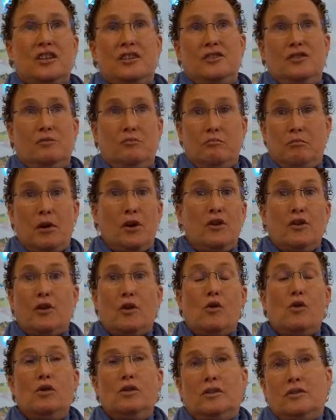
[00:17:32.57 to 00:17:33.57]
because you burn the
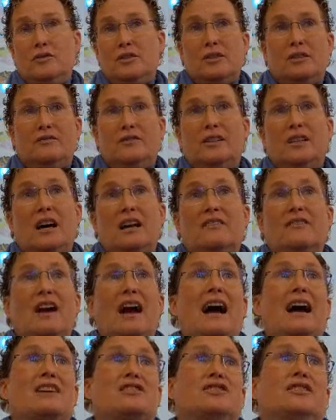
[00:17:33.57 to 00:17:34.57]
coal, you still have a lot of
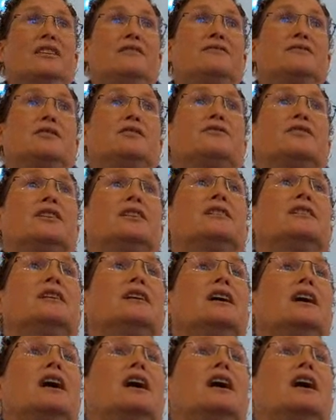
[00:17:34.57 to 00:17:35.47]
ash left over.